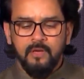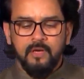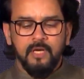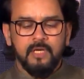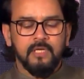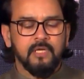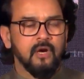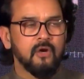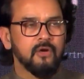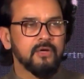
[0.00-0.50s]

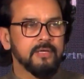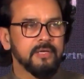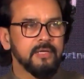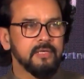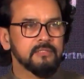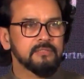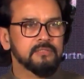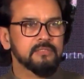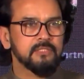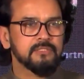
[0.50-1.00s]
it
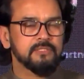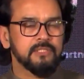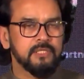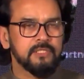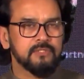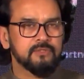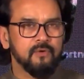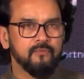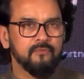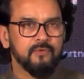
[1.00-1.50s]
contains the
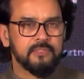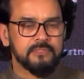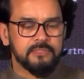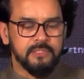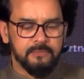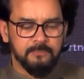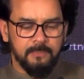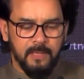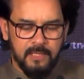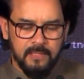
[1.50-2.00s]
seeds of
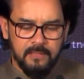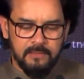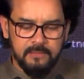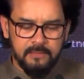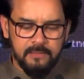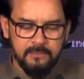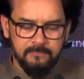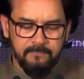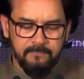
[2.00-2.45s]
Viksit Bharat.